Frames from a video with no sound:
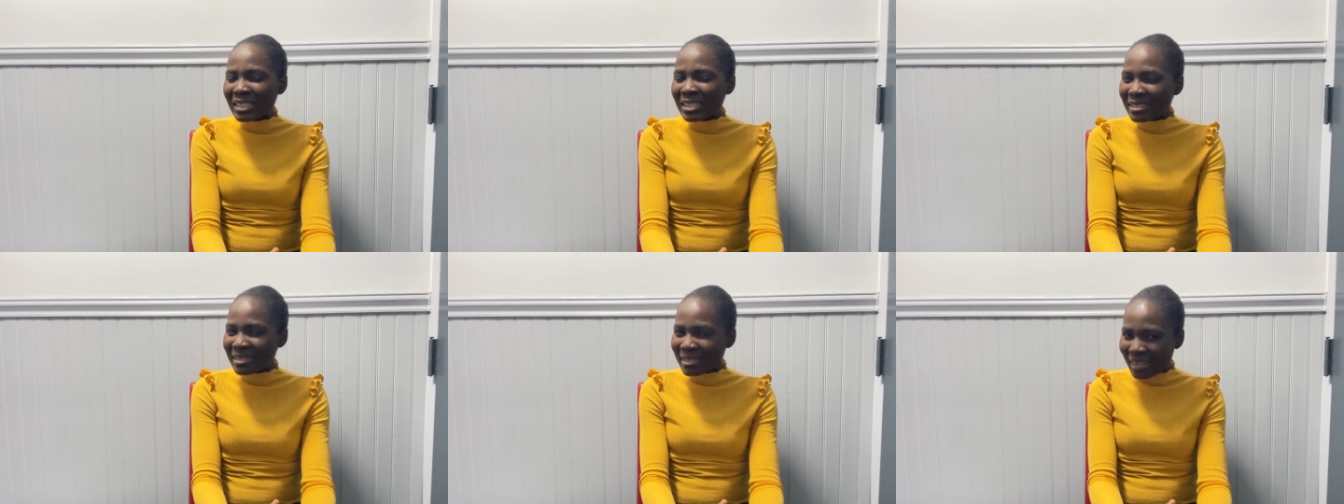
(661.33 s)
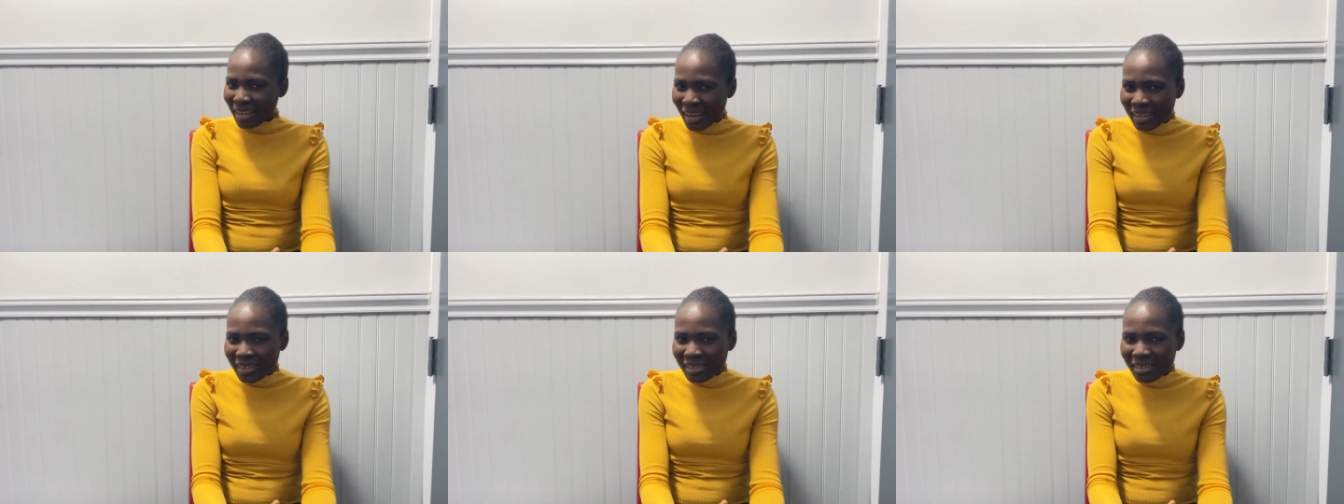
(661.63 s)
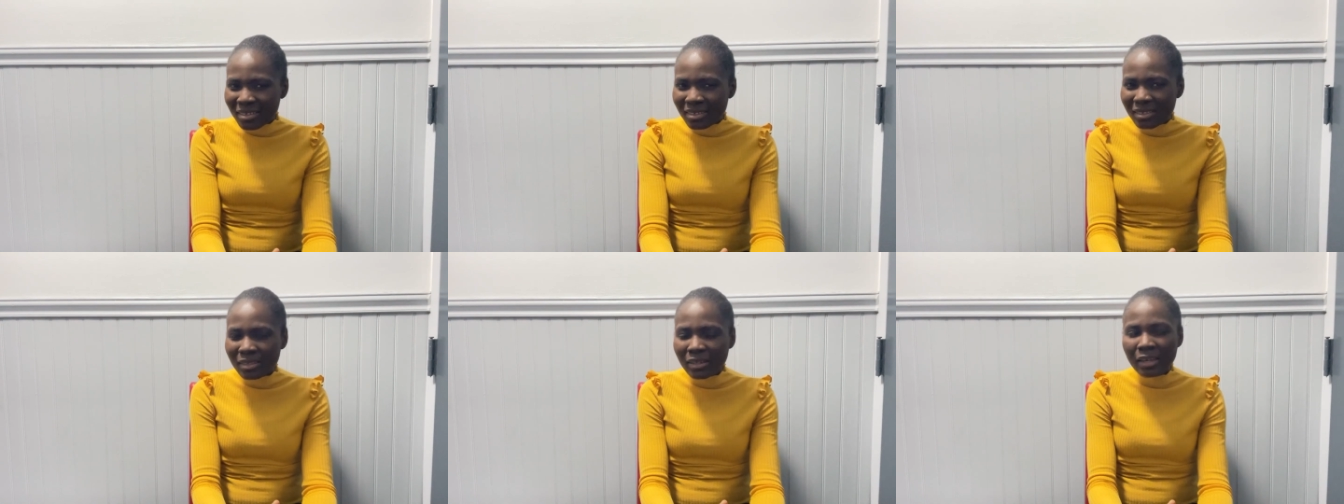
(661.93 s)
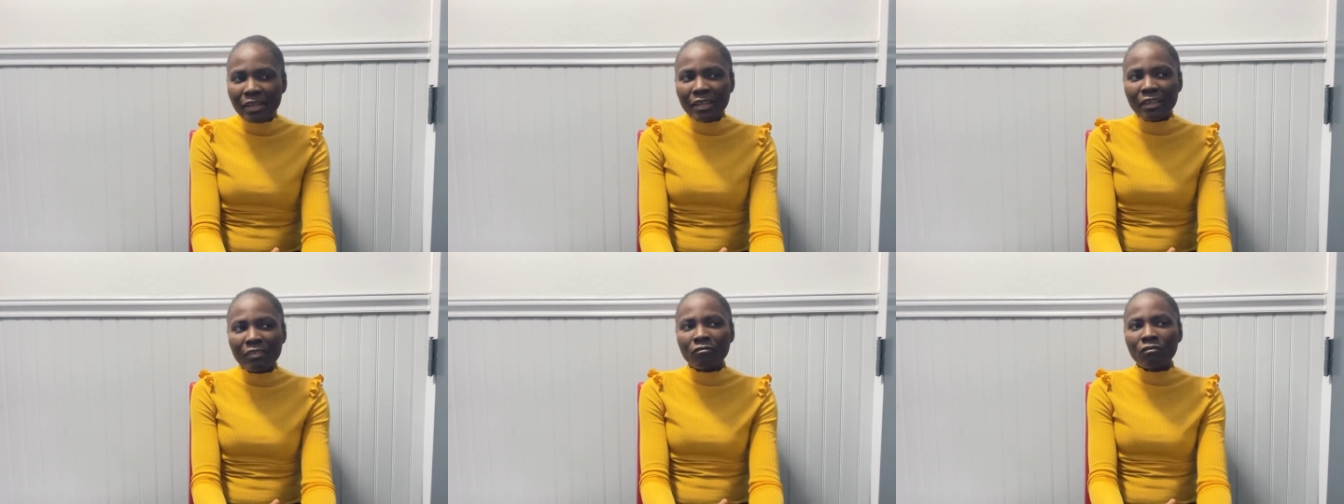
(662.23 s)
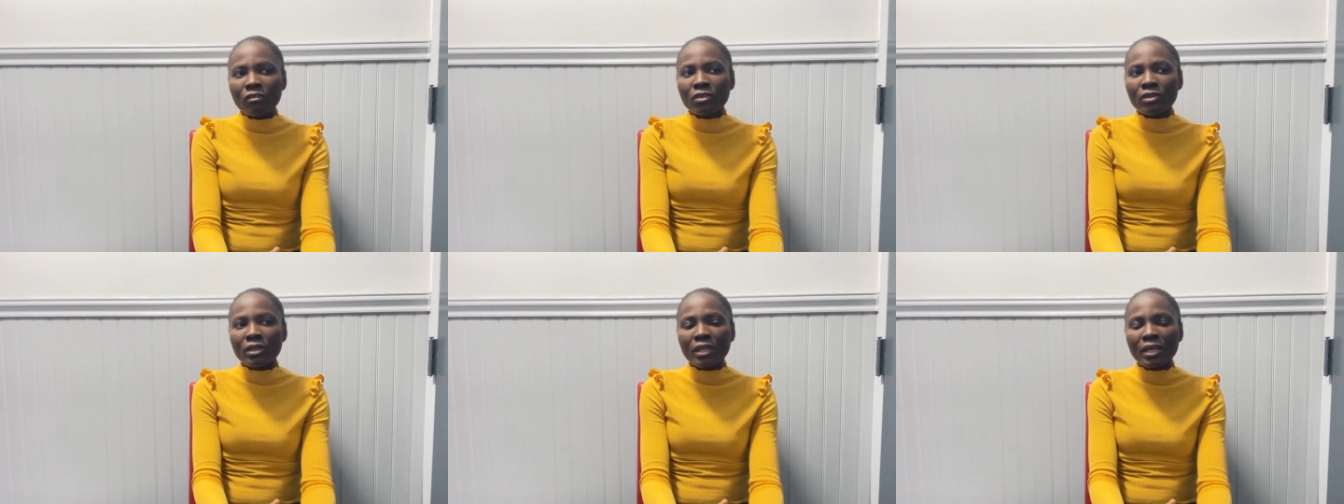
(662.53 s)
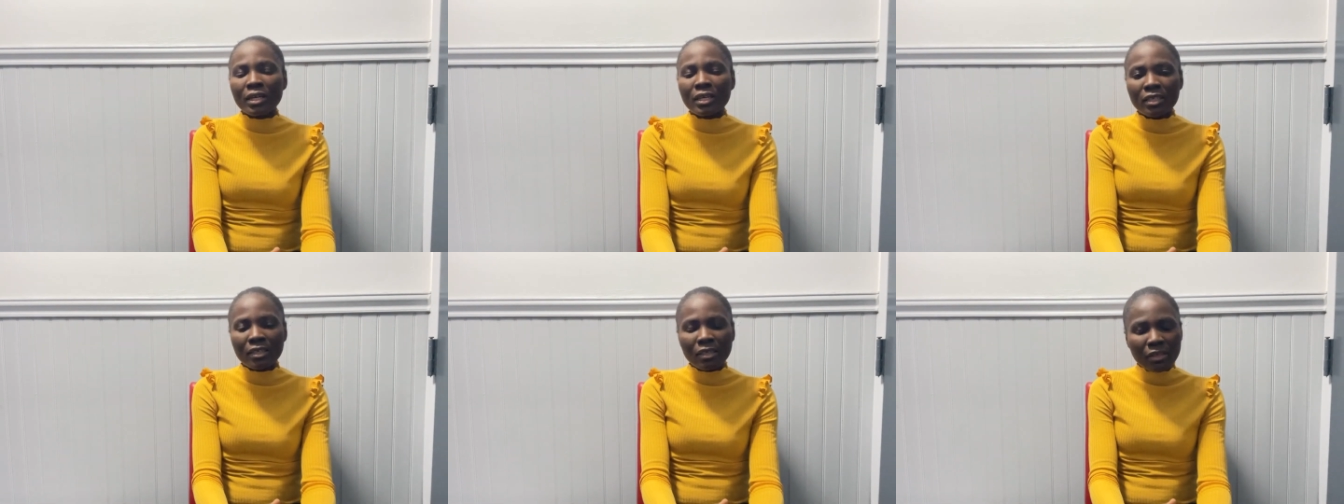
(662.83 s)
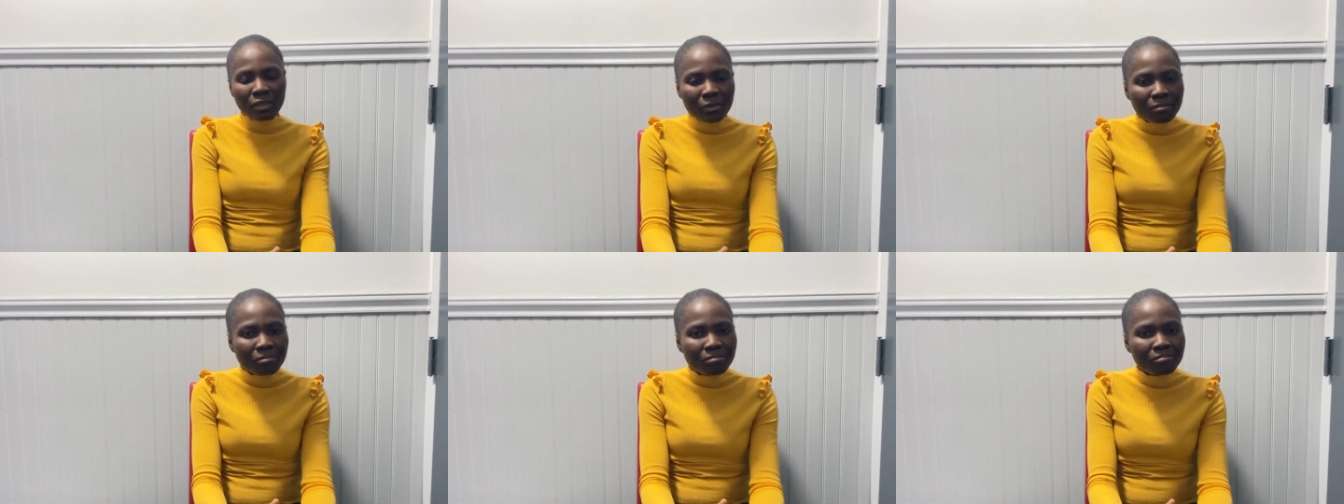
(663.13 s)
started. And I felt like,
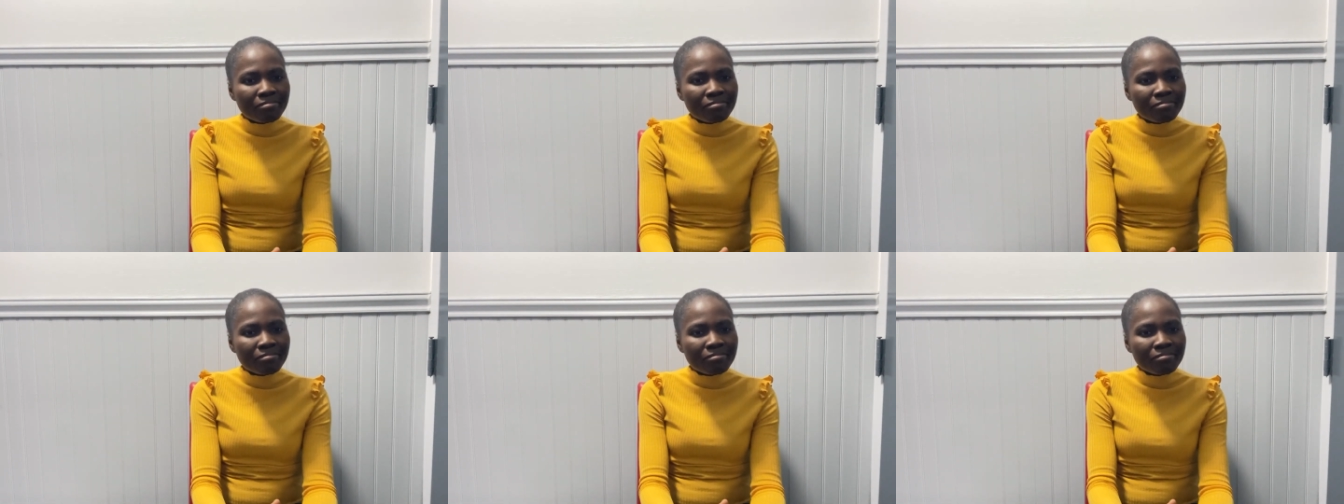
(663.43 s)
yeah,